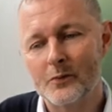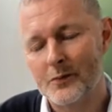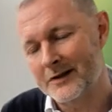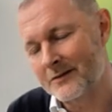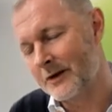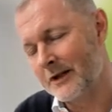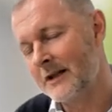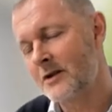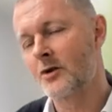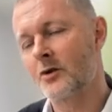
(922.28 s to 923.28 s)
We
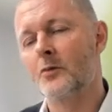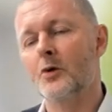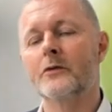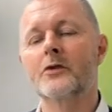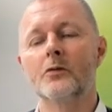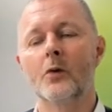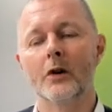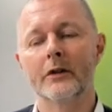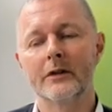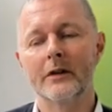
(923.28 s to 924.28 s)
need to move
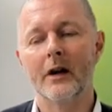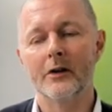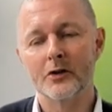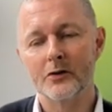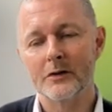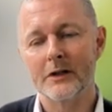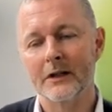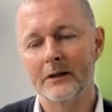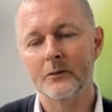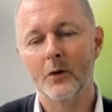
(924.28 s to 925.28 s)
towards
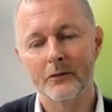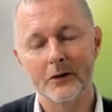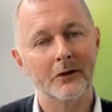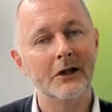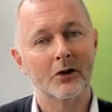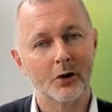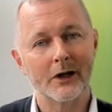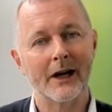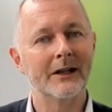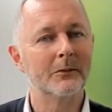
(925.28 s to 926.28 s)
doing what we're really good
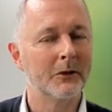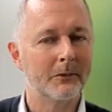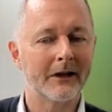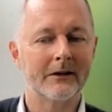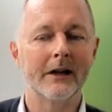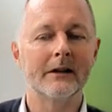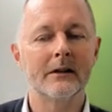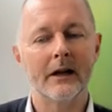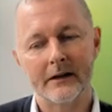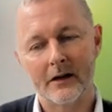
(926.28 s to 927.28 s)
at and be better at it,
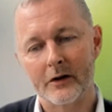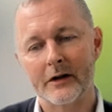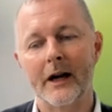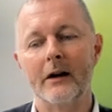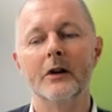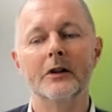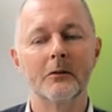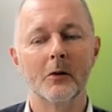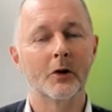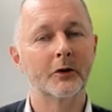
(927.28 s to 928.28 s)
and other areas
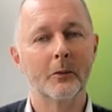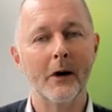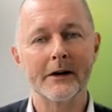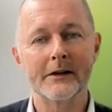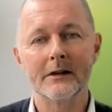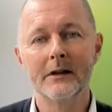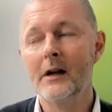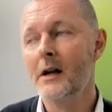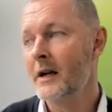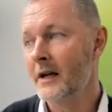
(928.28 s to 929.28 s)
we want to partner
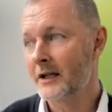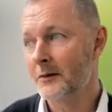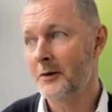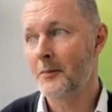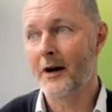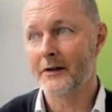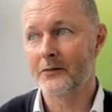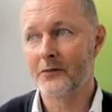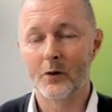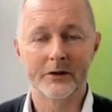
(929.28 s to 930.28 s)
and can be partner
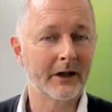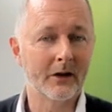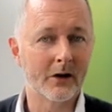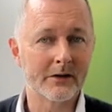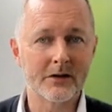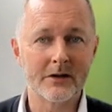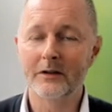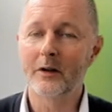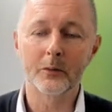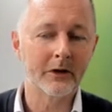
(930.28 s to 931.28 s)
for technology,
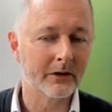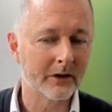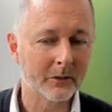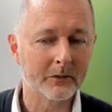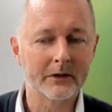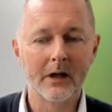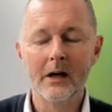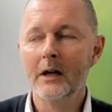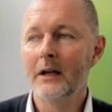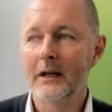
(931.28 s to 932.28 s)
subsystems.
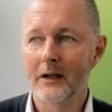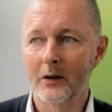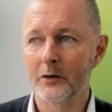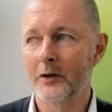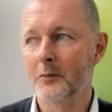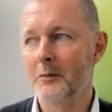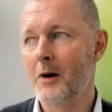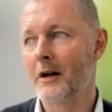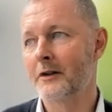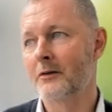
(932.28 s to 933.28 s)
It can also be
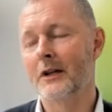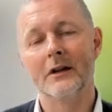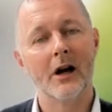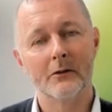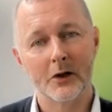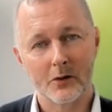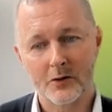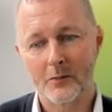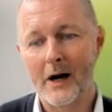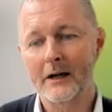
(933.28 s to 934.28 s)
partnering in how we go
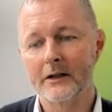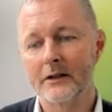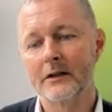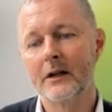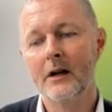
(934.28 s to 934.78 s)
to market.